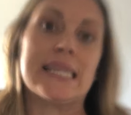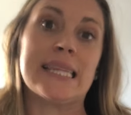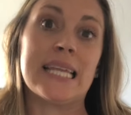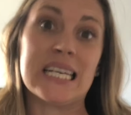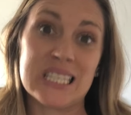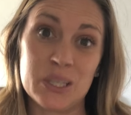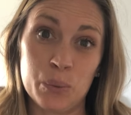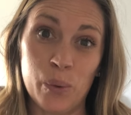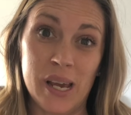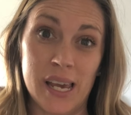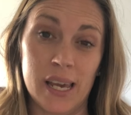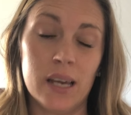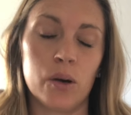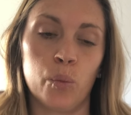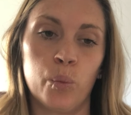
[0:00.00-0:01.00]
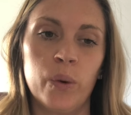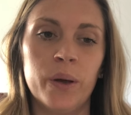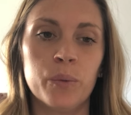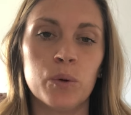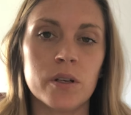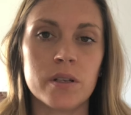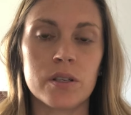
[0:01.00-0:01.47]
This week we
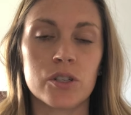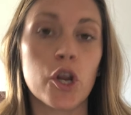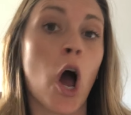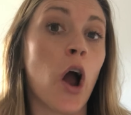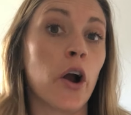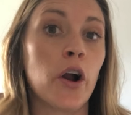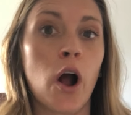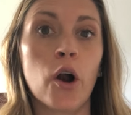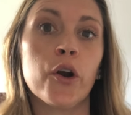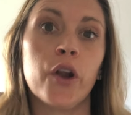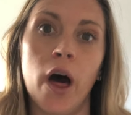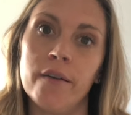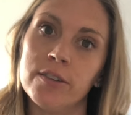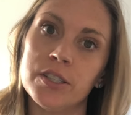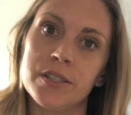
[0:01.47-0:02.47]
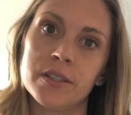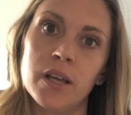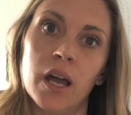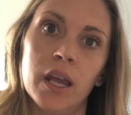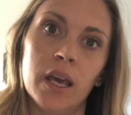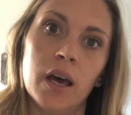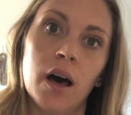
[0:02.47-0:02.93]
will start our novel
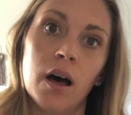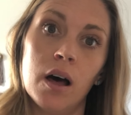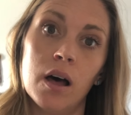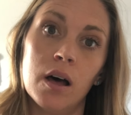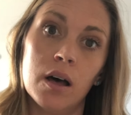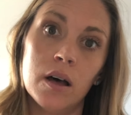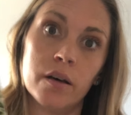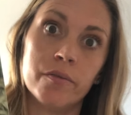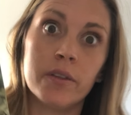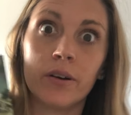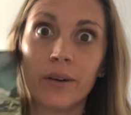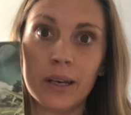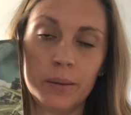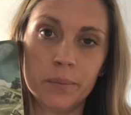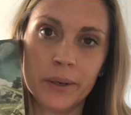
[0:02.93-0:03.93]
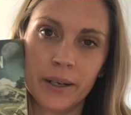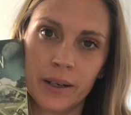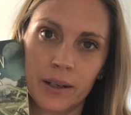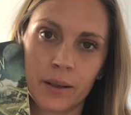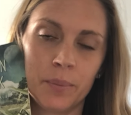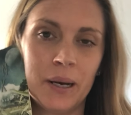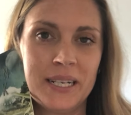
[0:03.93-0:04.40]
study of The Green
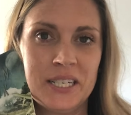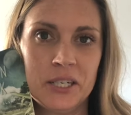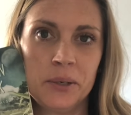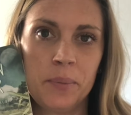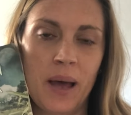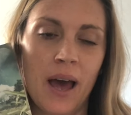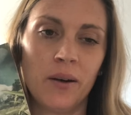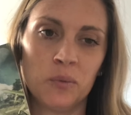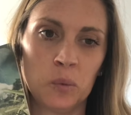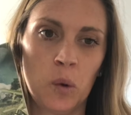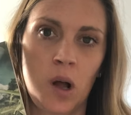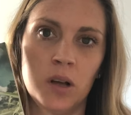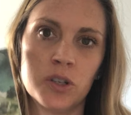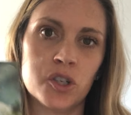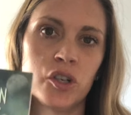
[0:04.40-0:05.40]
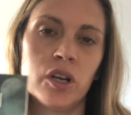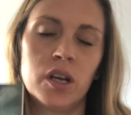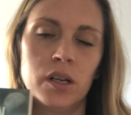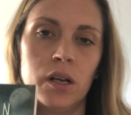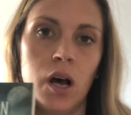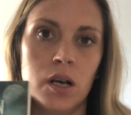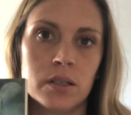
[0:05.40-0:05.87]
Book by Jill Paton Walsh.
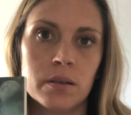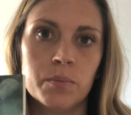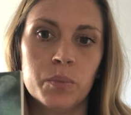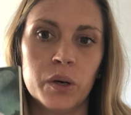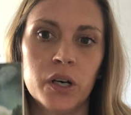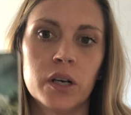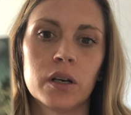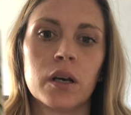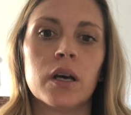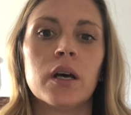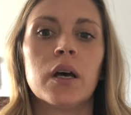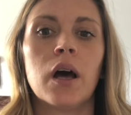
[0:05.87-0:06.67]
An awesome book.